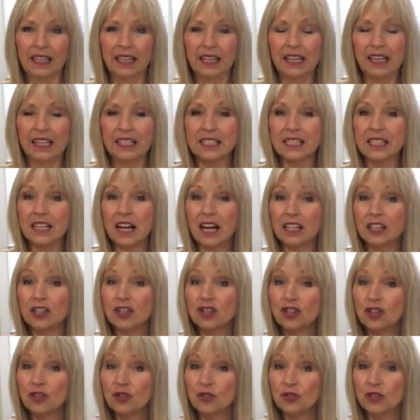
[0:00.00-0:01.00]
It's not
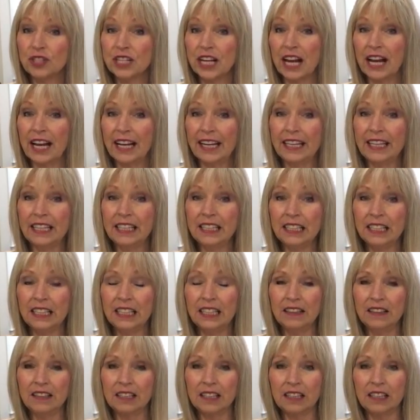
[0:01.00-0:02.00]
too tight
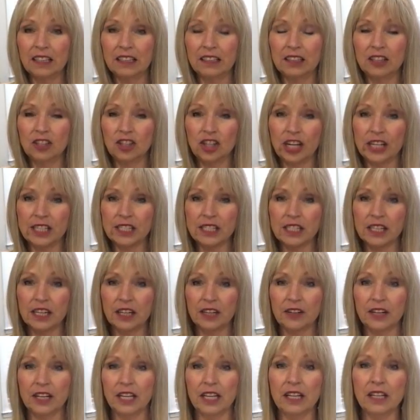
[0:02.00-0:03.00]
in the chest
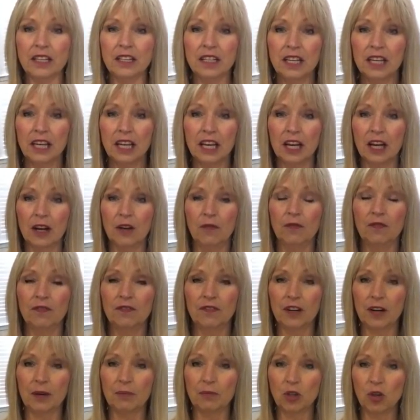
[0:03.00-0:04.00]
area
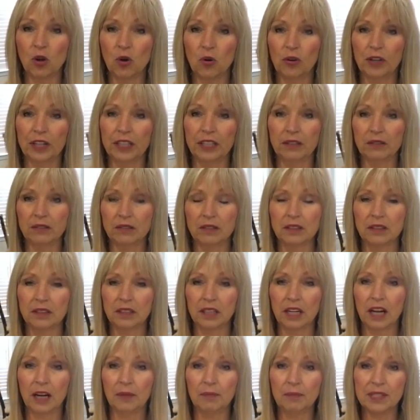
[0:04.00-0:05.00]
from going
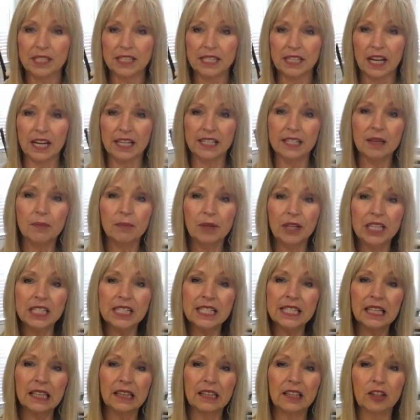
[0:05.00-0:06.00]
up a size. I mean,
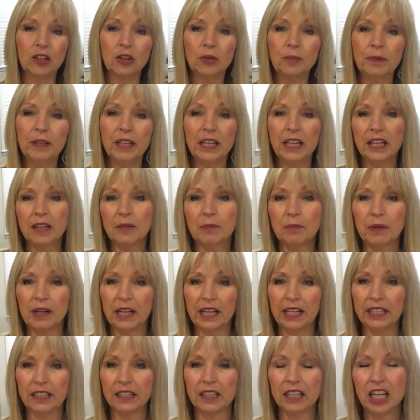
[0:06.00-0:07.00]
it's a little big,
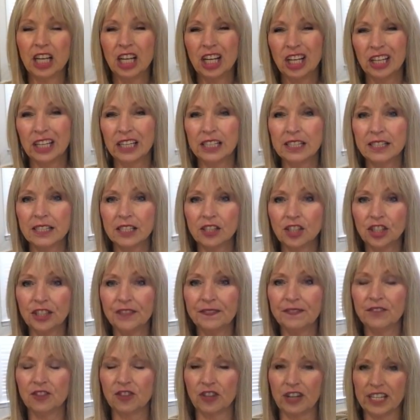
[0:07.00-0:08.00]
but it's a
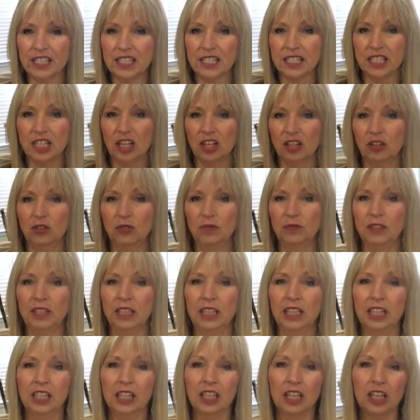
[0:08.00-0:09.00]
ship dress. So,
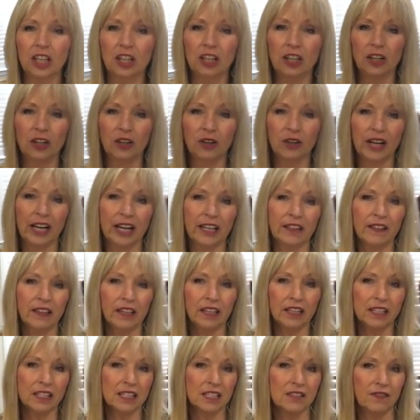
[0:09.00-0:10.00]
you know, I
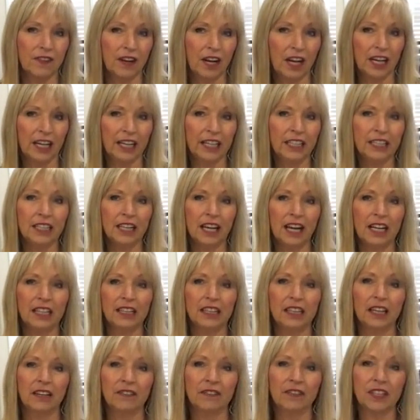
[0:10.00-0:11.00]
think it's fine. I
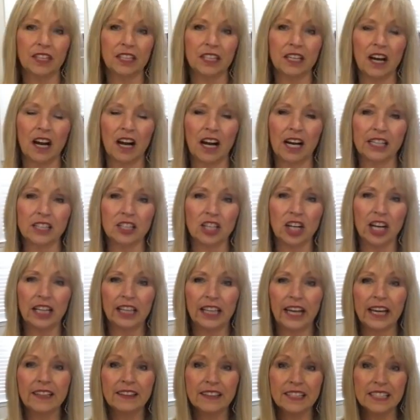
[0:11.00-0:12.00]
love the notch. I
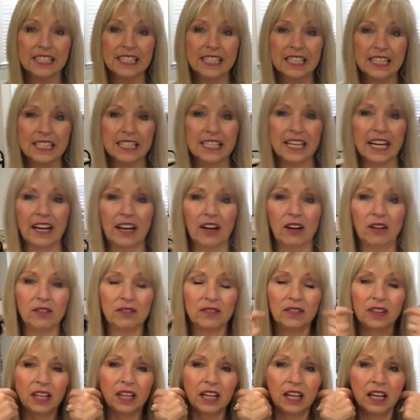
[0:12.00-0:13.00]
like the detail
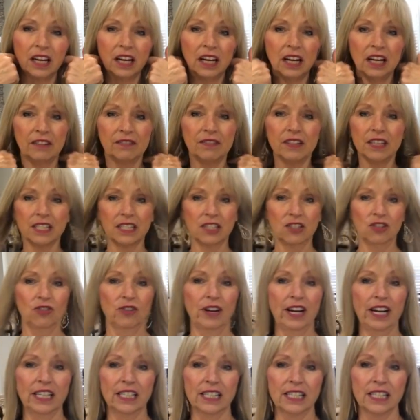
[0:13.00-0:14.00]
of this
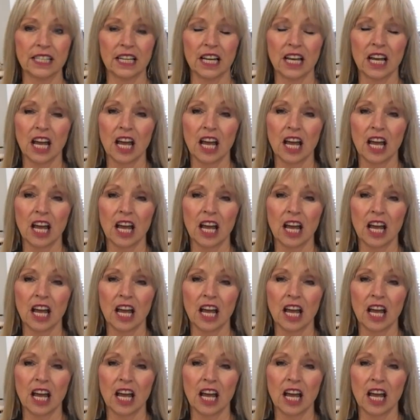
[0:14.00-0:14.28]
dress.